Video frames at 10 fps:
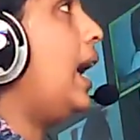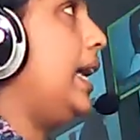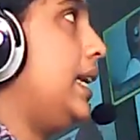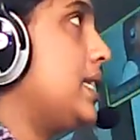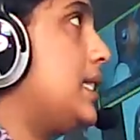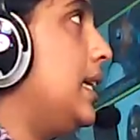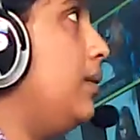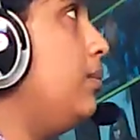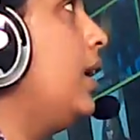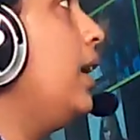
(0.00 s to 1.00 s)
arrest
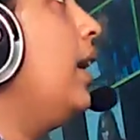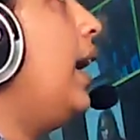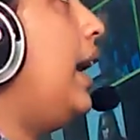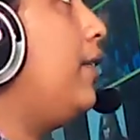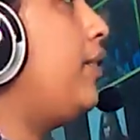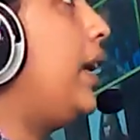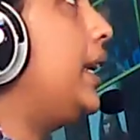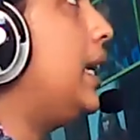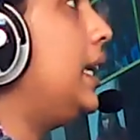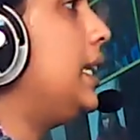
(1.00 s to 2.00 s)
them and
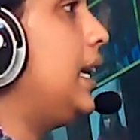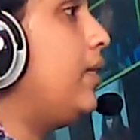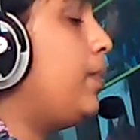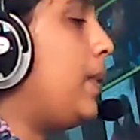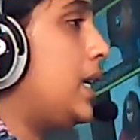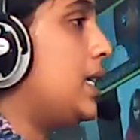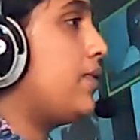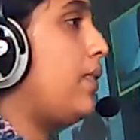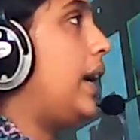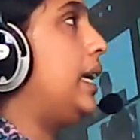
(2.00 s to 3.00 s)
finally they will
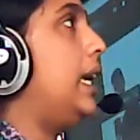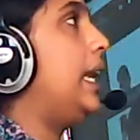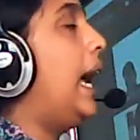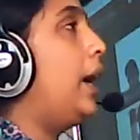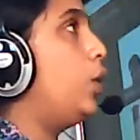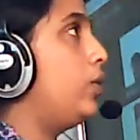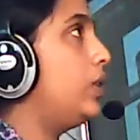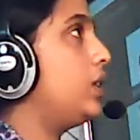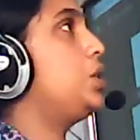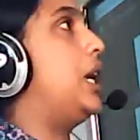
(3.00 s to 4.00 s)
press, finally hand
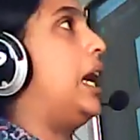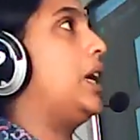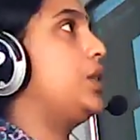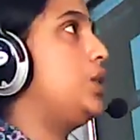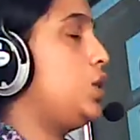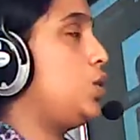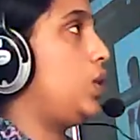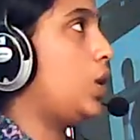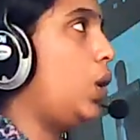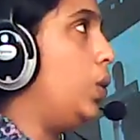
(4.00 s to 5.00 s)
over the charge sheet to
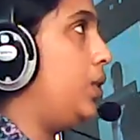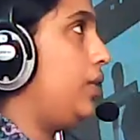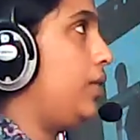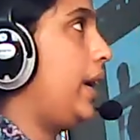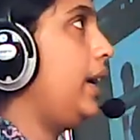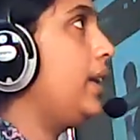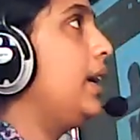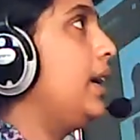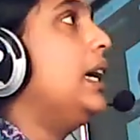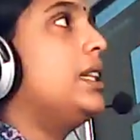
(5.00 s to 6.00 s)
the court, right?
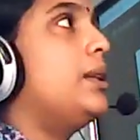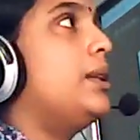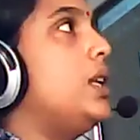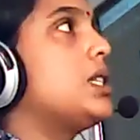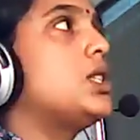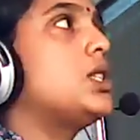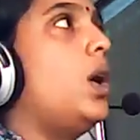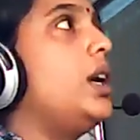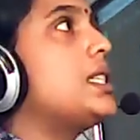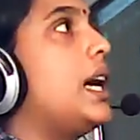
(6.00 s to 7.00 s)
The police is
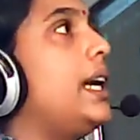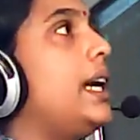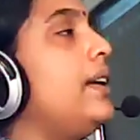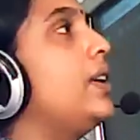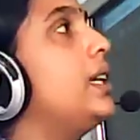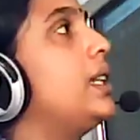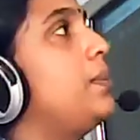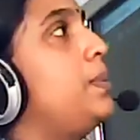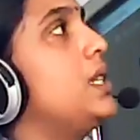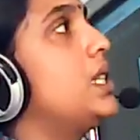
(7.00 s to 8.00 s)
not deciding whether the
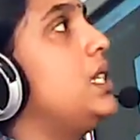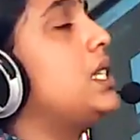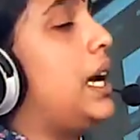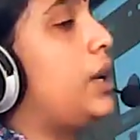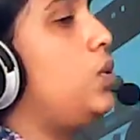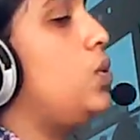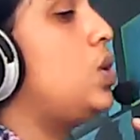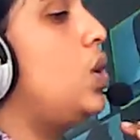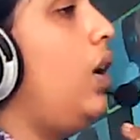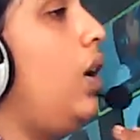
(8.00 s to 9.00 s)
person is
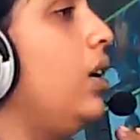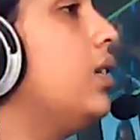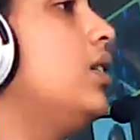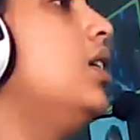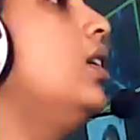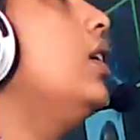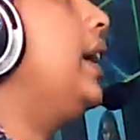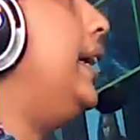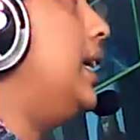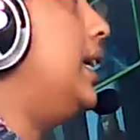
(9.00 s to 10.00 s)
accused or
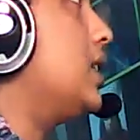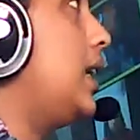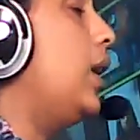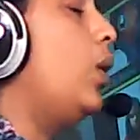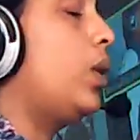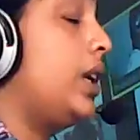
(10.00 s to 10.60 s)
innocent or